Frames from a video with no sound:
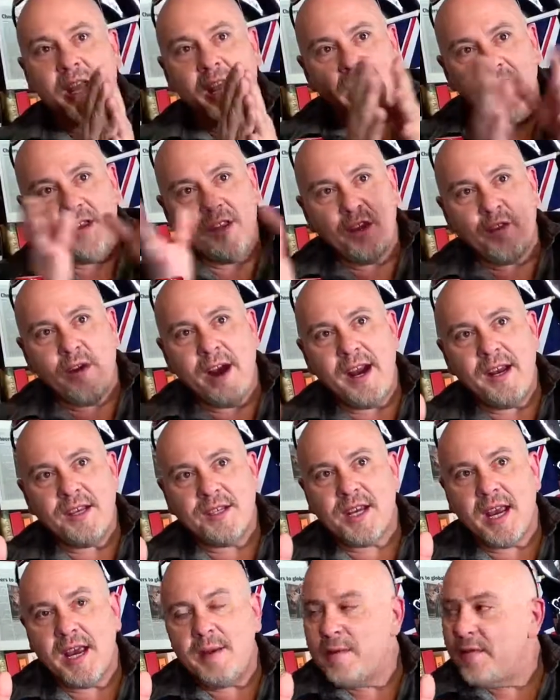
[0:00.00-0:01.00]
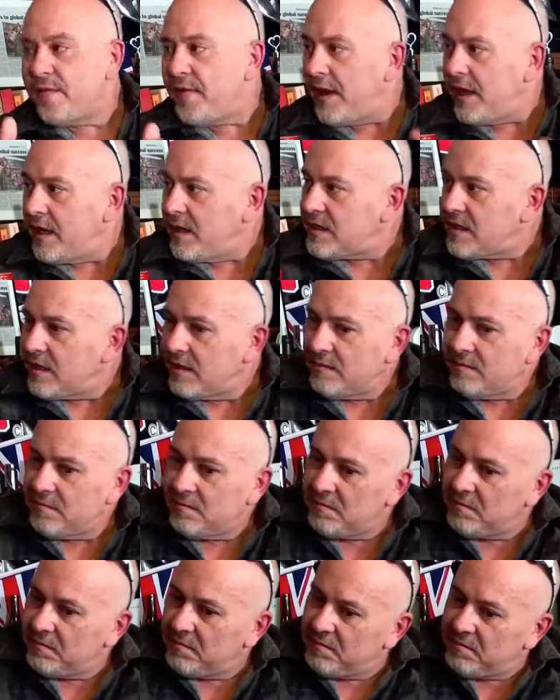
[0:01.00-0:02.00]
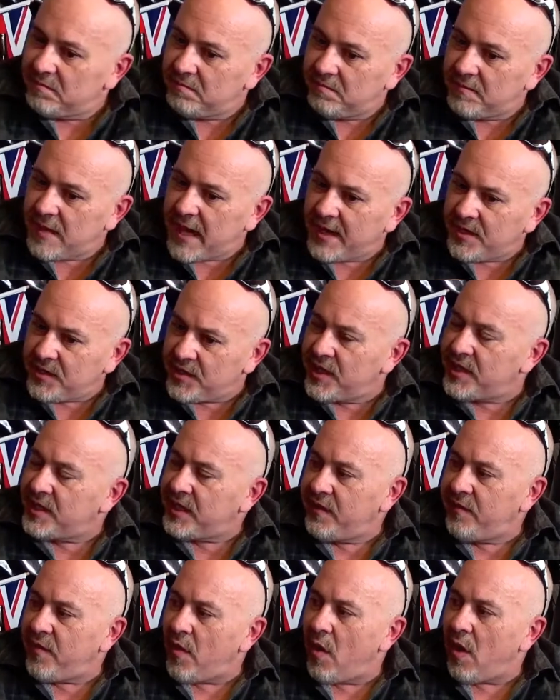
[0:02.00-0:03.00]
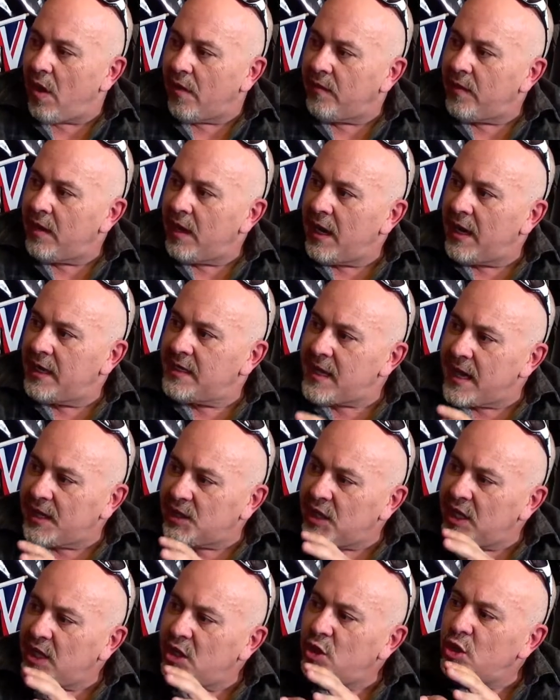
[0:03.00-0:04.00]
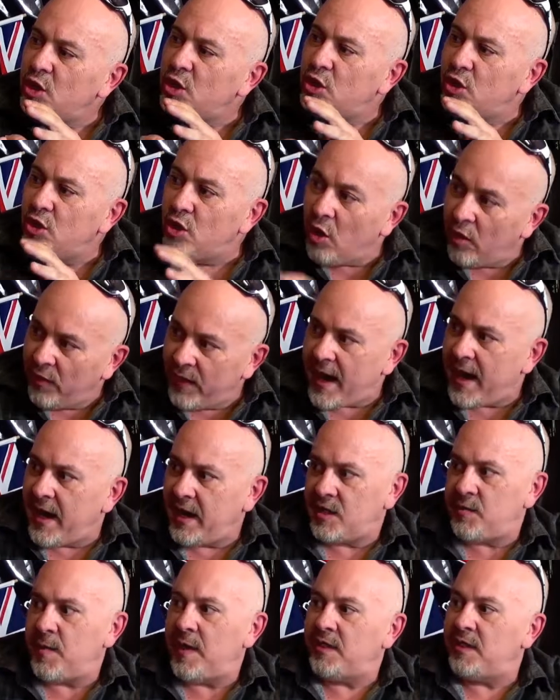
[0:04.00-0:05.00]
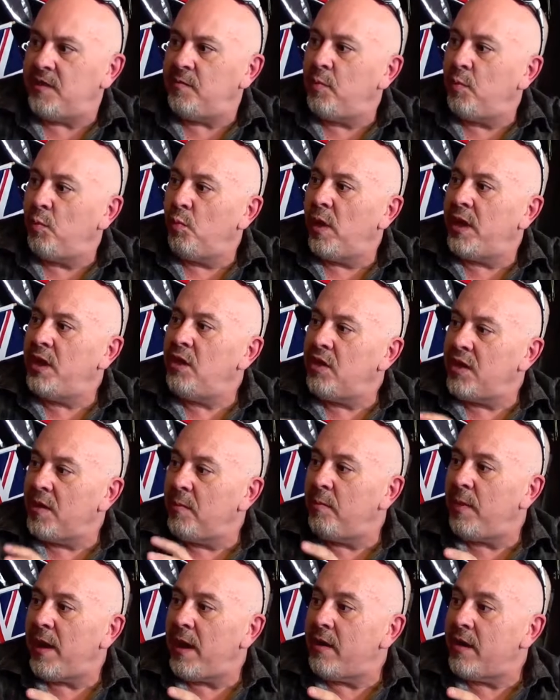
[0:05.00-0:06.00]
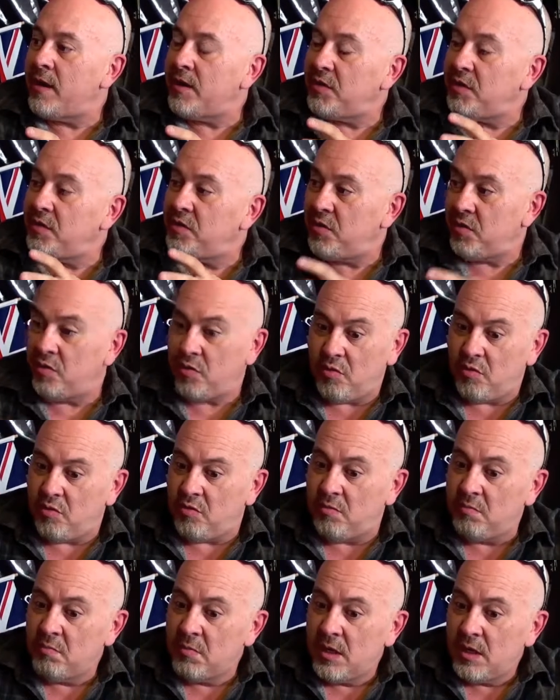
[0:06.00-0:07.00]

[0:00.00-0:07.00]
it, in the greater scheme of things, at 65, it's actually not that expensive when you compare it to,